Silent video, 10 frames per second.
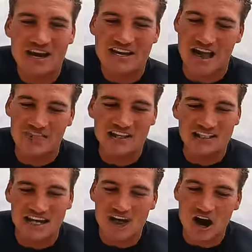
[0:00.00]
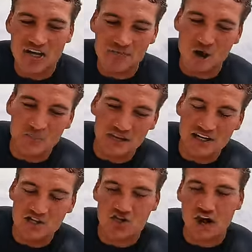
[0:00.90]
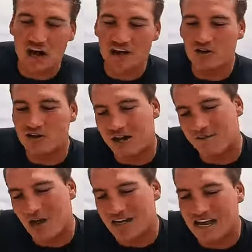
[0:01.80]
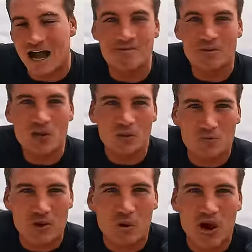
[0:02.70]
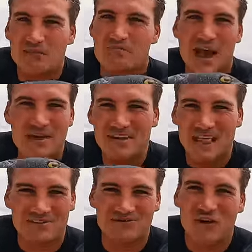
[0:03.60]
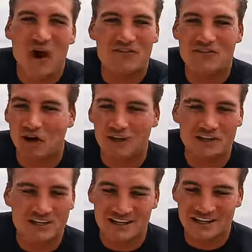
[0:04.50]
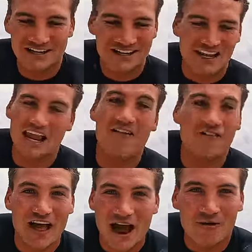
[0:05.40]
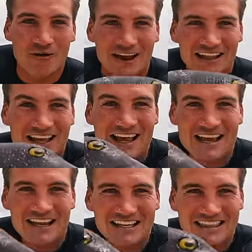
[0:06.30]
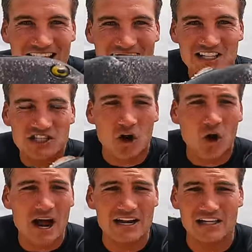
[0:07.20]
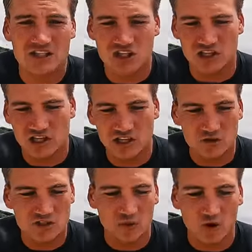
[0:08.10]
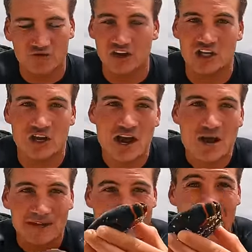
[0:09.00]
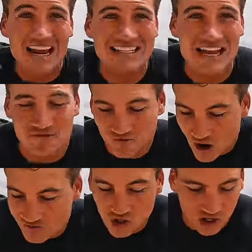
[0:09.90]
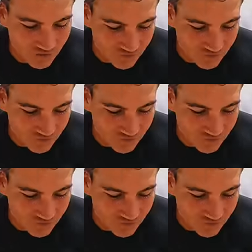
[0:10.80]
Now this thing guys, probably in Australia or something like that, would be worth maybe like $5. If that really. The thing is tiny, it's just a little small fish, but that is our $5